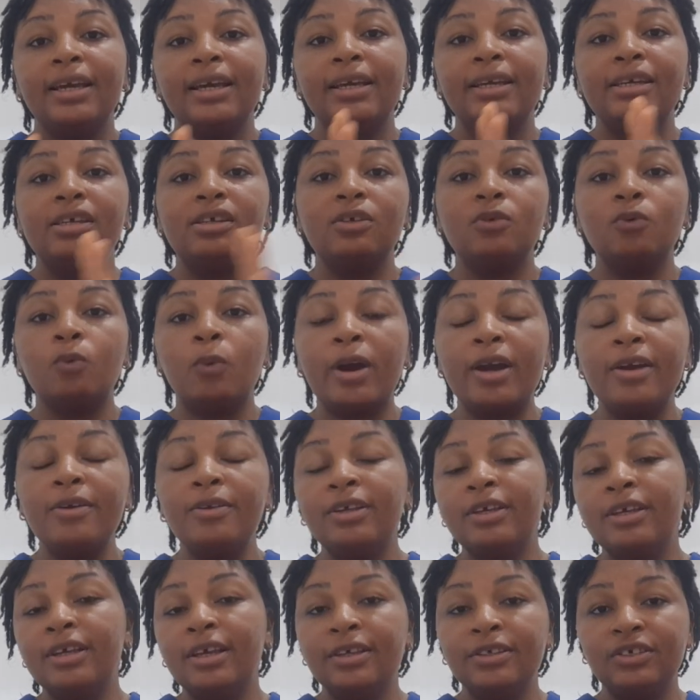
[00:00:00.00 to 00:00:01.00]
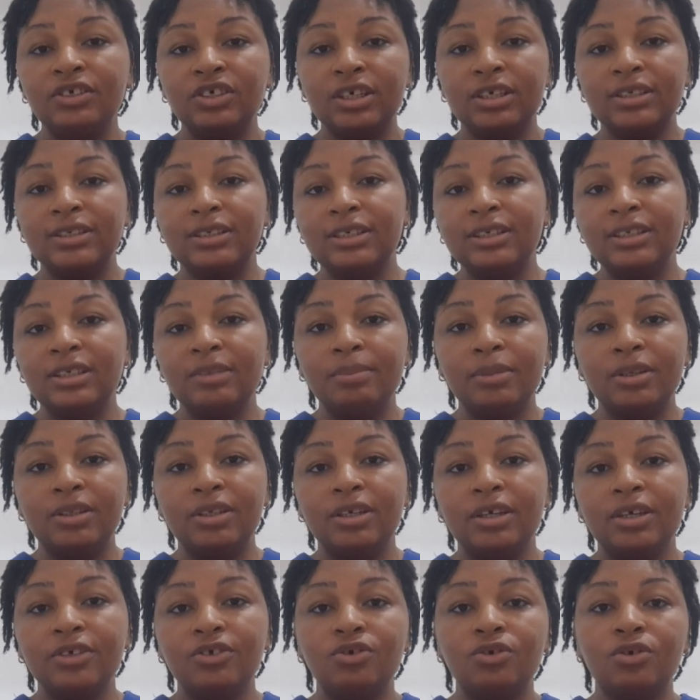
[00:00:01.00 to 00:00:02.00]
Is while injecting the
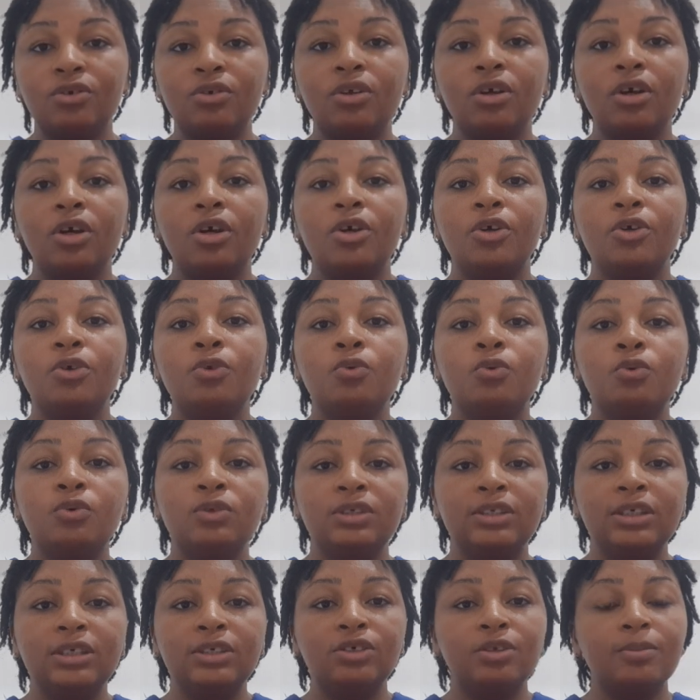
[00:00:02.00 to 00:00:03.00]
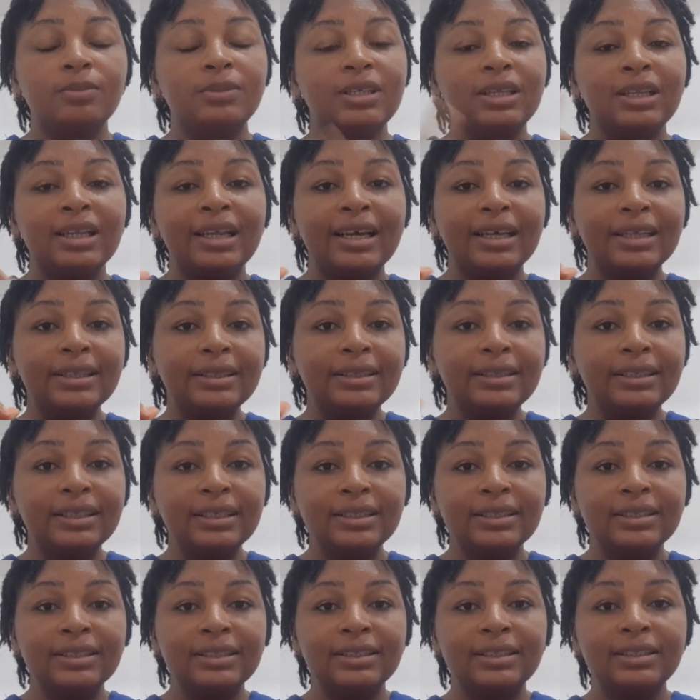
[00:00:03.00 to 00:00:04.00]
medication, you will see something like
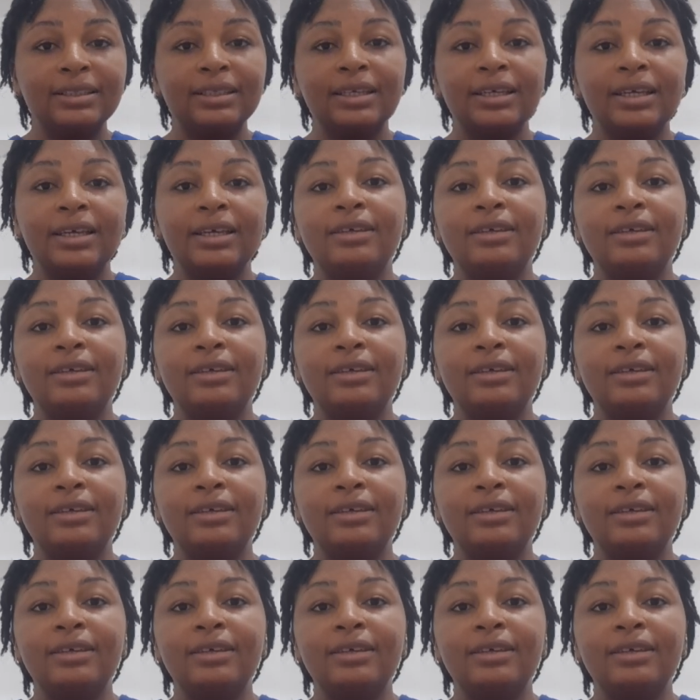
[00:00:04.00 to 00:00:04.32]
this.